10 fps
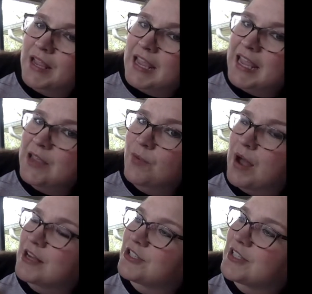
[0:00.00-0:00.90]
He
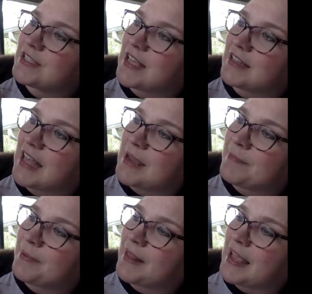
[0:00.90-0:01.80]
watched the
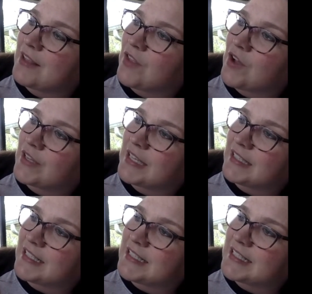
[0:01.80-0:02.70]
sunlight play along
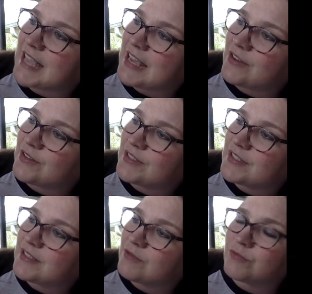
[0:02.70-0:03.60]
Gilly's
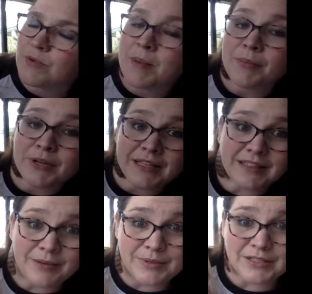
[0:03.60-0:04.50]
scales. Remember,
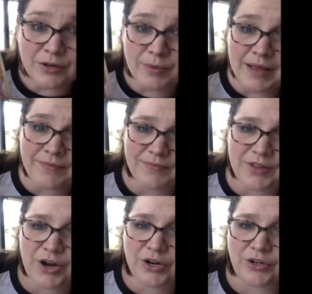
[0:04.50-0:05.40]
Gilly was our what?
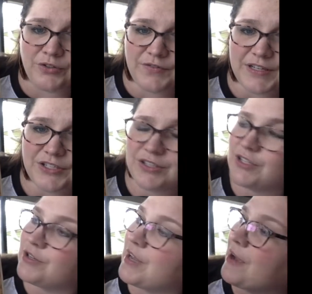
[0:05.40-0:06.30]
Our goldfish.
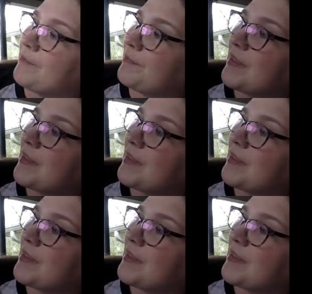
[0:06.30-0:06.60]
There you go.